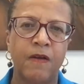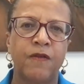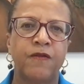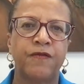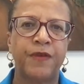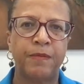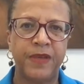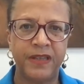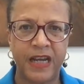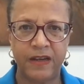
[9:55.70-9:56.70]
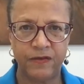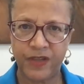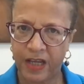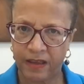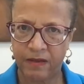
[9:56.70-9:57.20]
from the date of
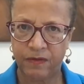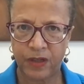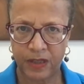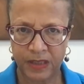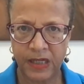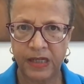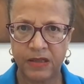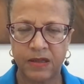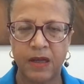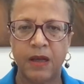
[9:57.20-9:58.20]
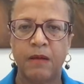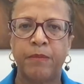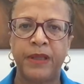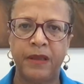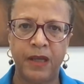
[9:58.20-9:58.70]
death of the deceased,
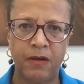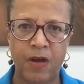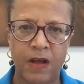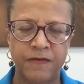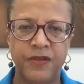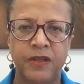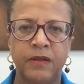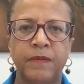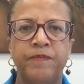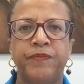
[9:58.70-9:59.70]
but thereafter